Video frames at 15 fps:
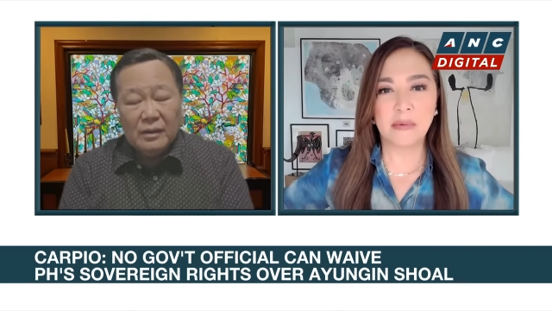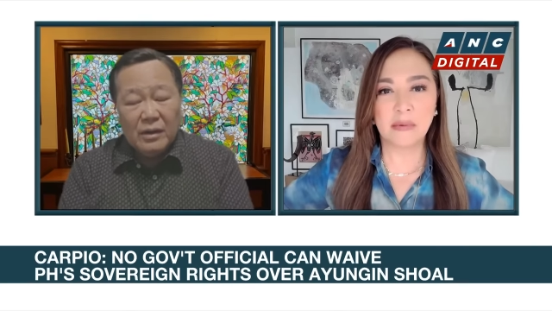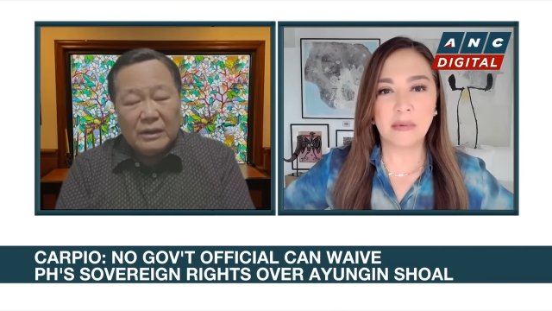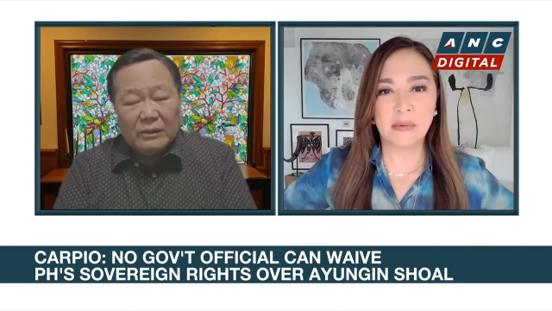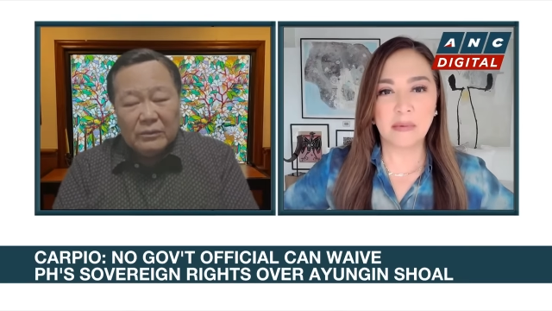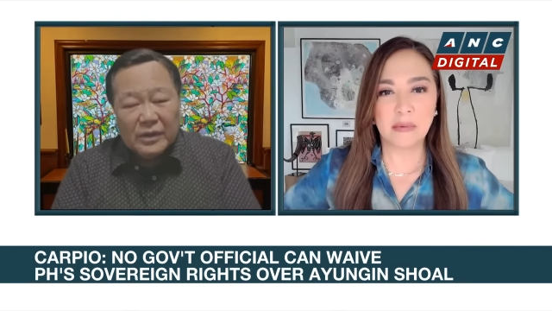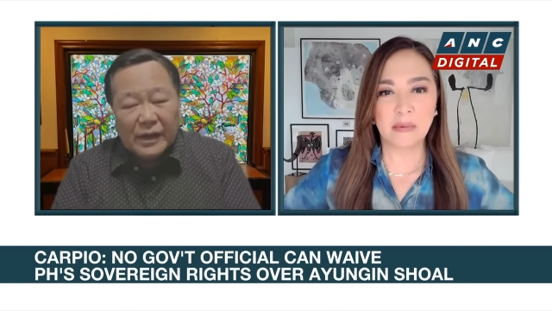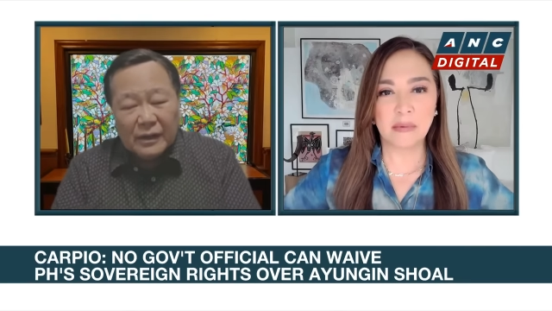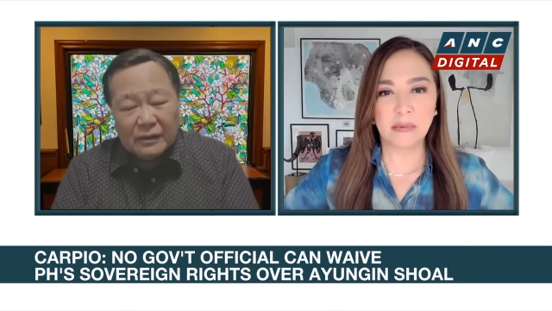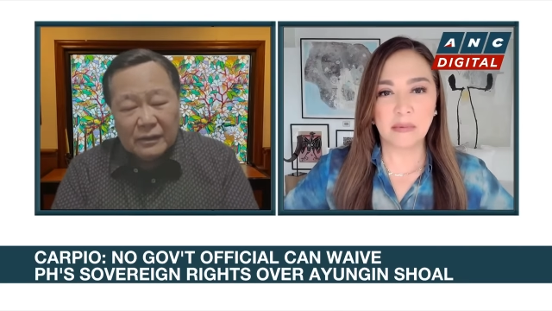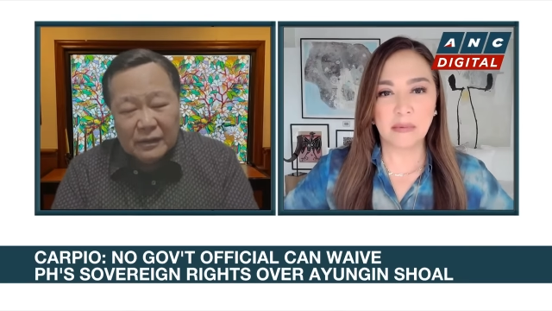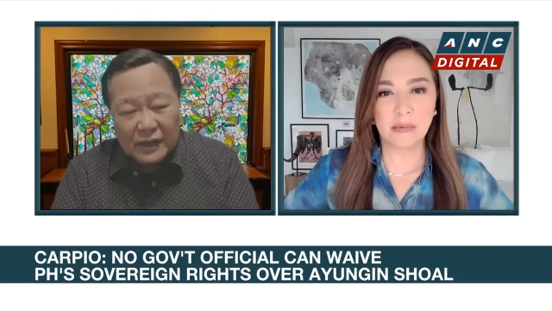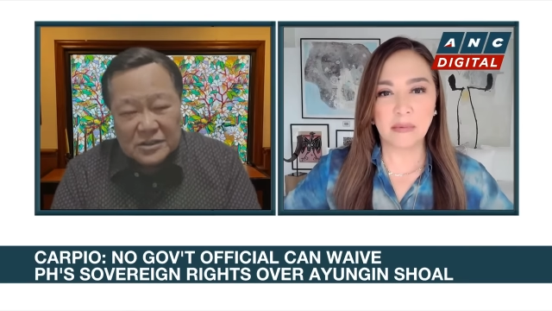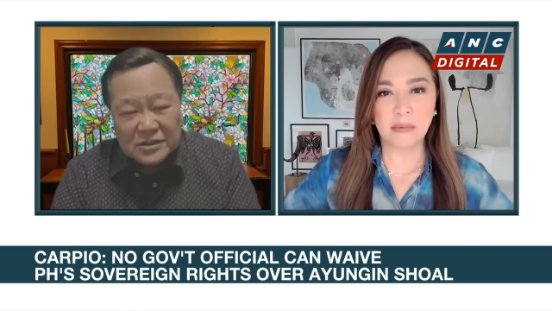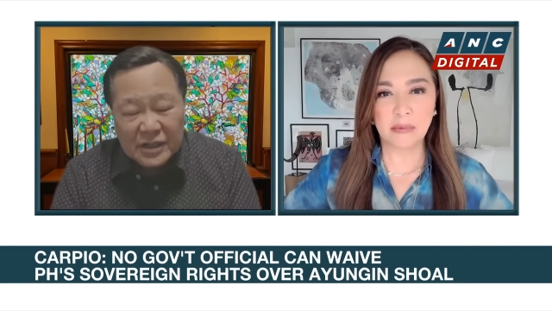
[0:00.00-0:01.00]
Speaker 1: they're
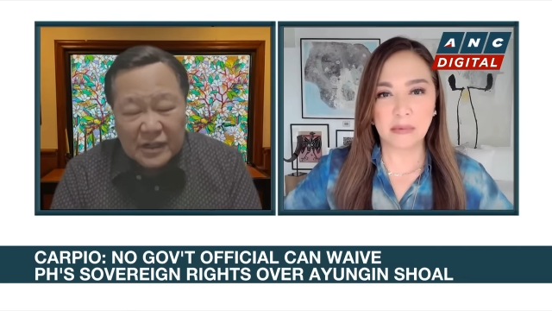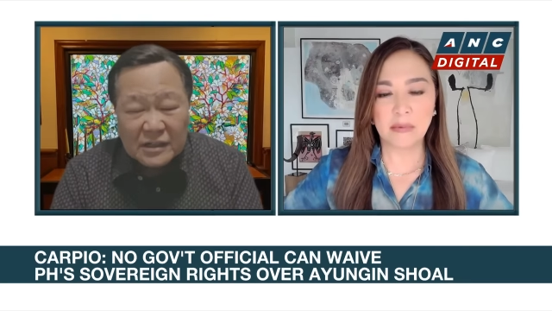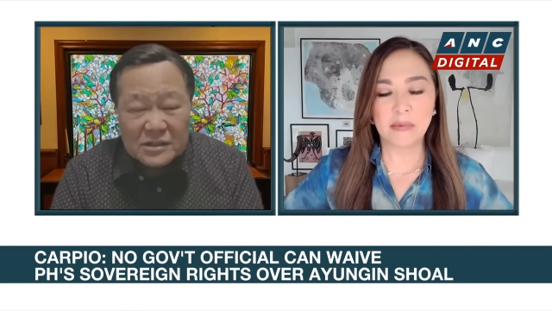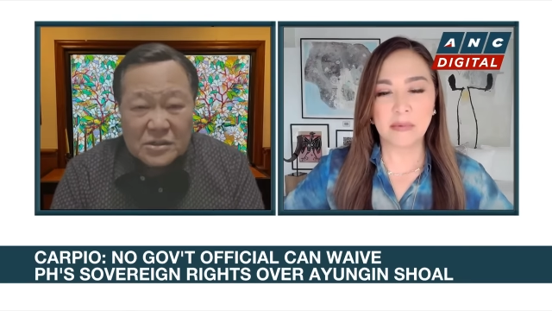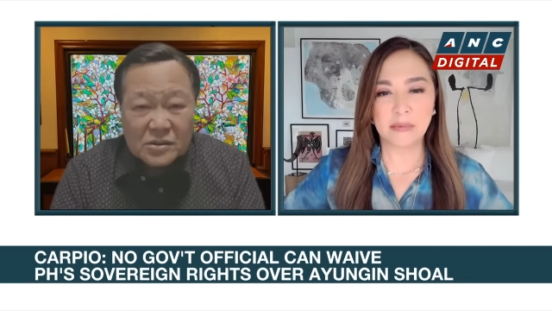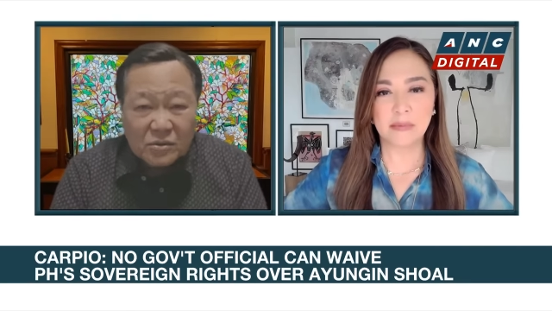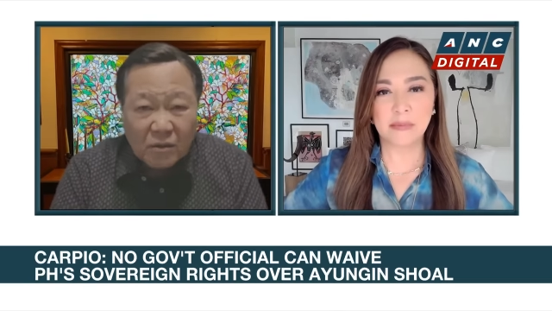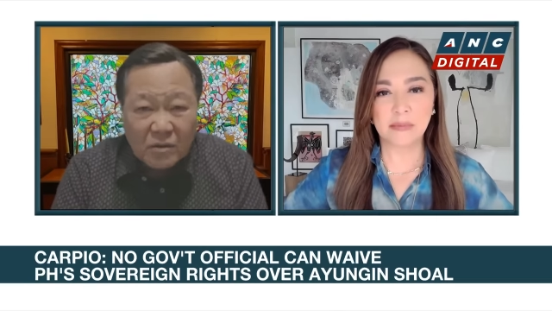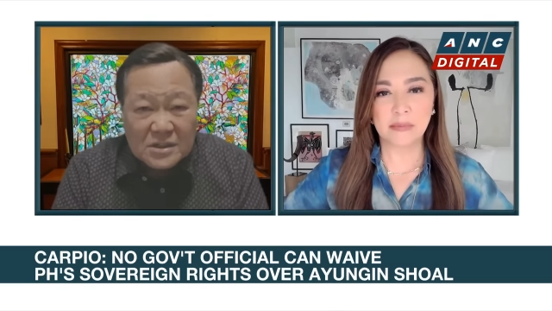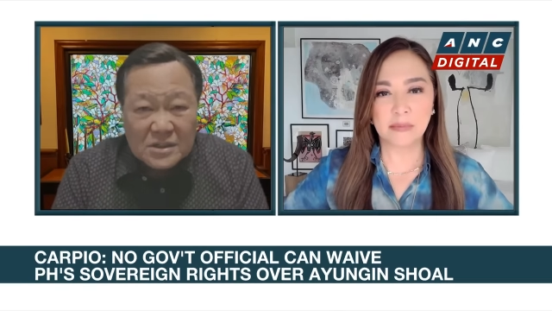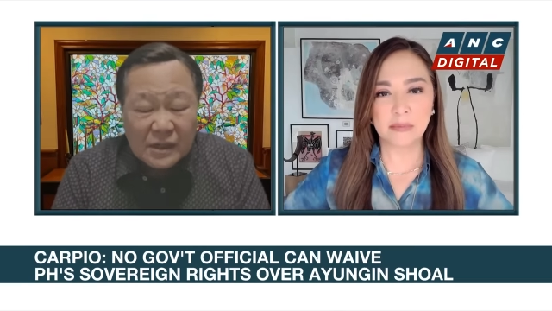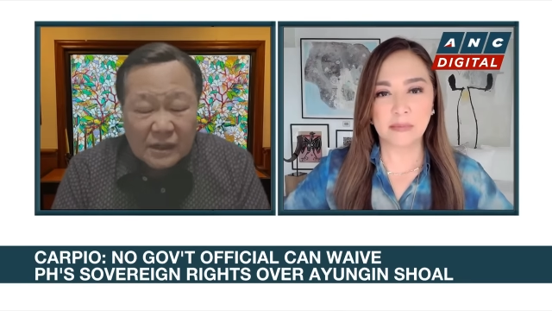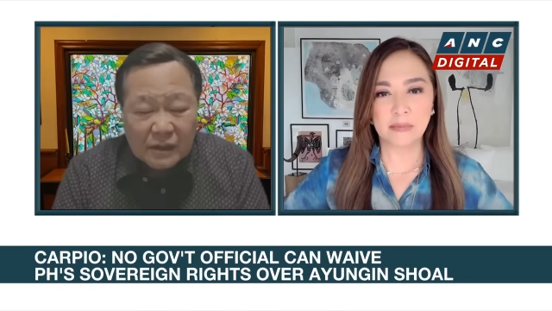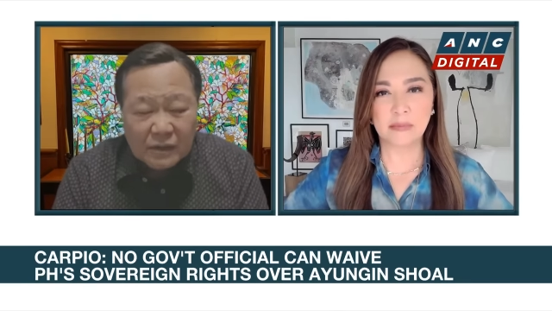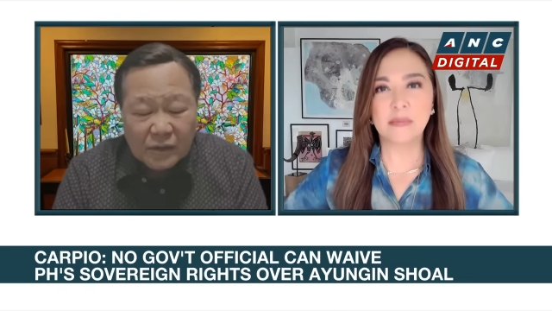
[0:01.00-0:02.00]
clutching at straws.
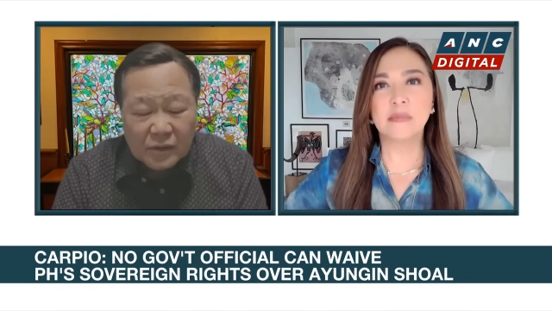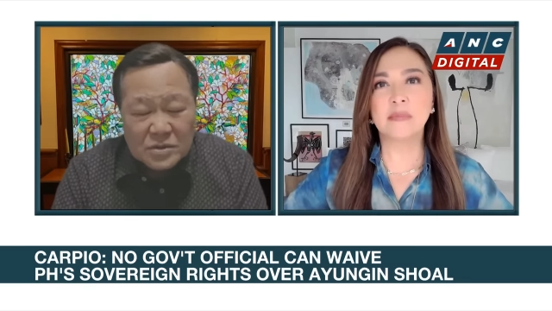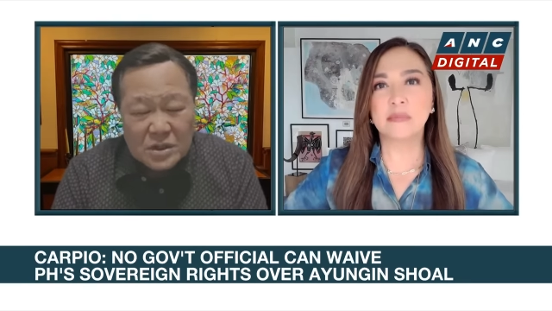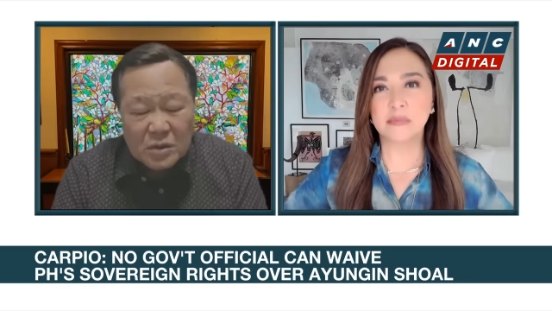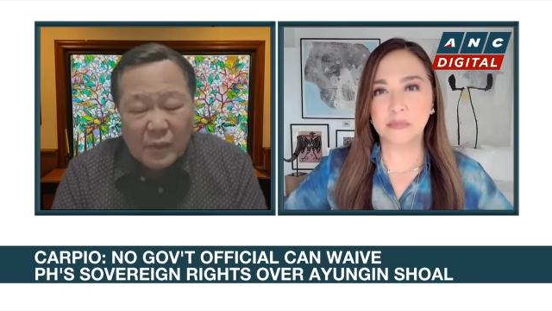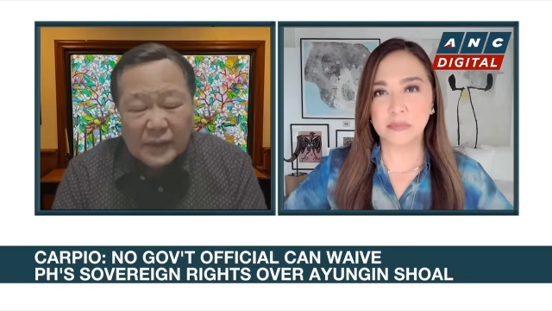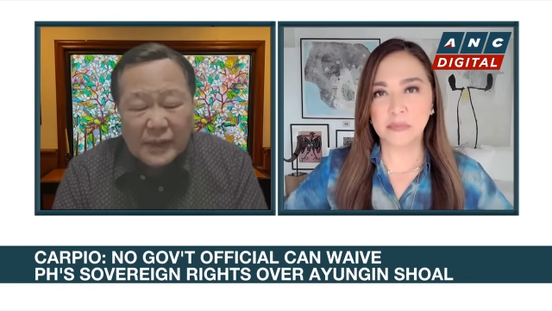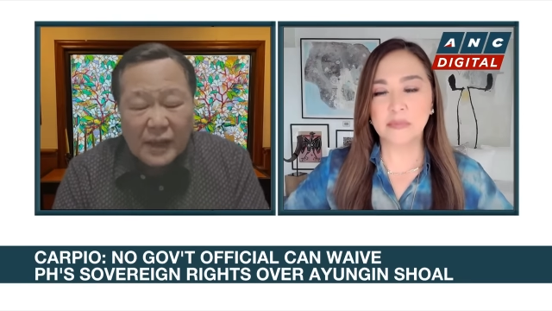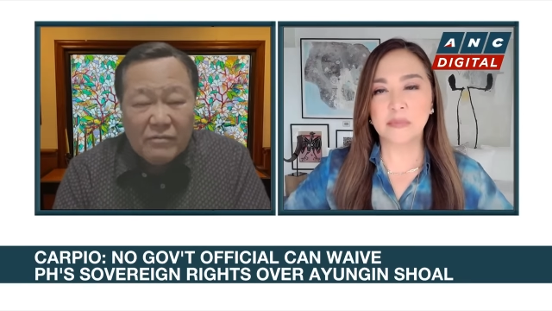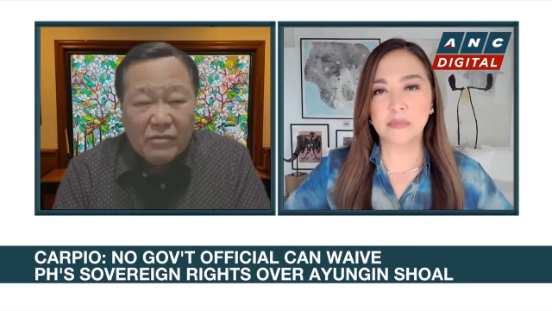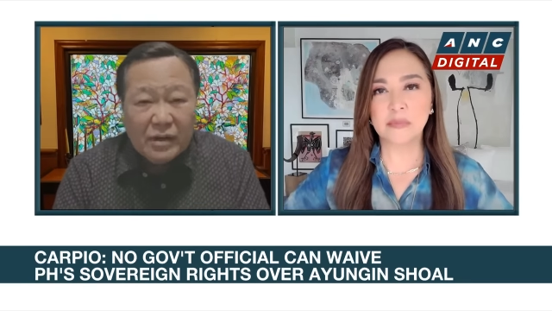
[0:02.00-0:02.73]
They're using whatever